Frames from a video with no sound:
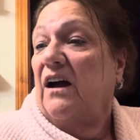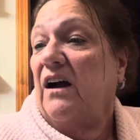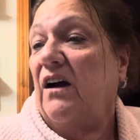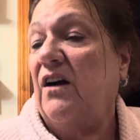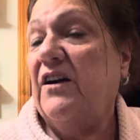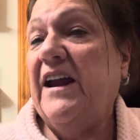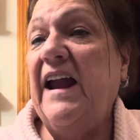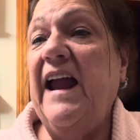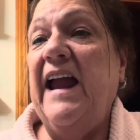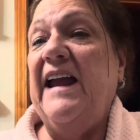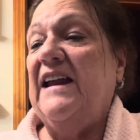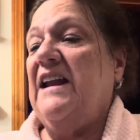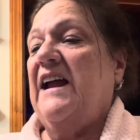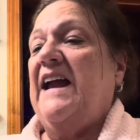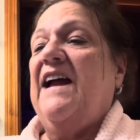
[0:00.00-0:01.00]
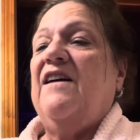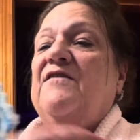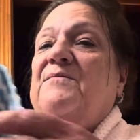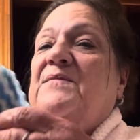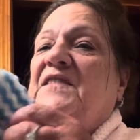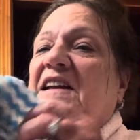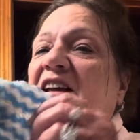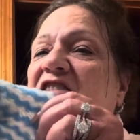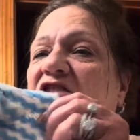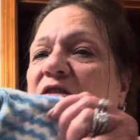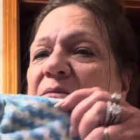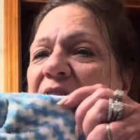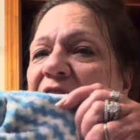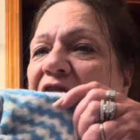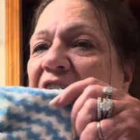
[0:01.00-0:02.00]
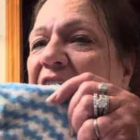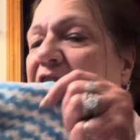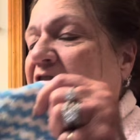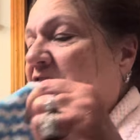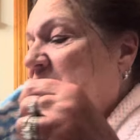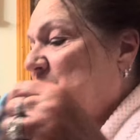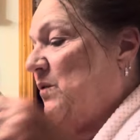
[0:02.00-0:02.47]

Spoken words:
Okay, and I have, these are my favorite